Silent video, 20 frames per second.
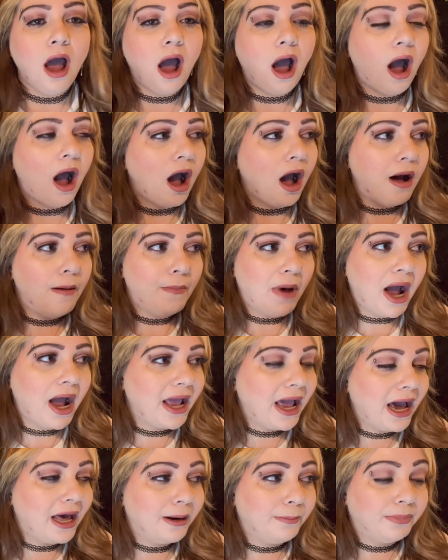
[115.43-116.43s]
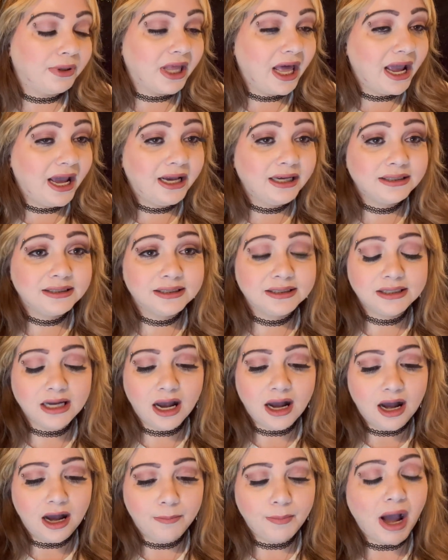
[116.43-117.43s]
I had a blast.
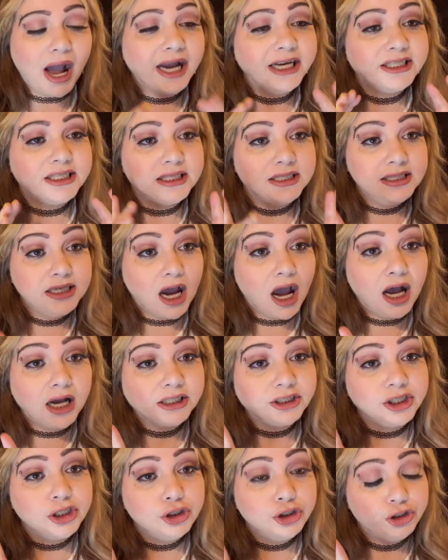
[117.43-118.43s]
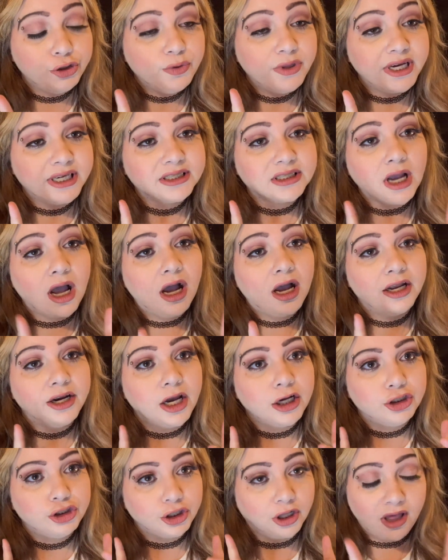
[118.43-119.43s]
I did not do this on
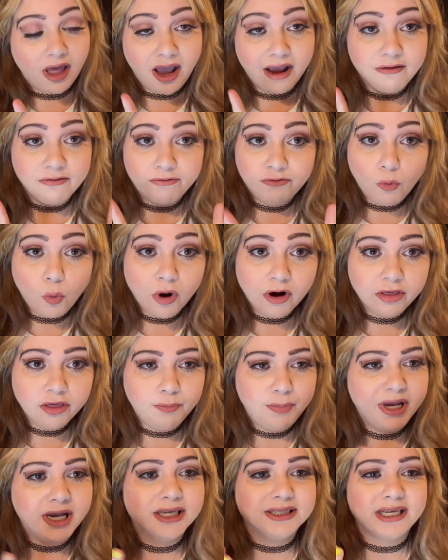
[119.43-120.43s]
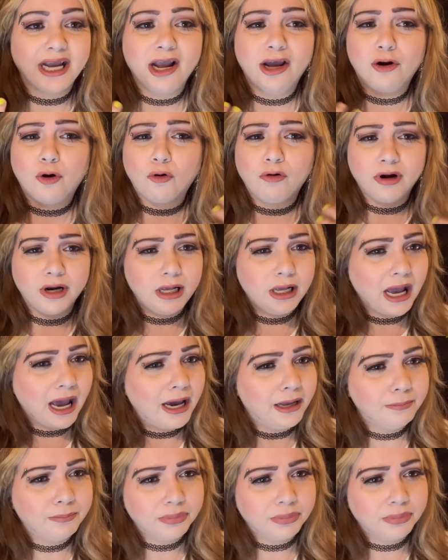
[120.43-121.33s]
July 4th because I had already had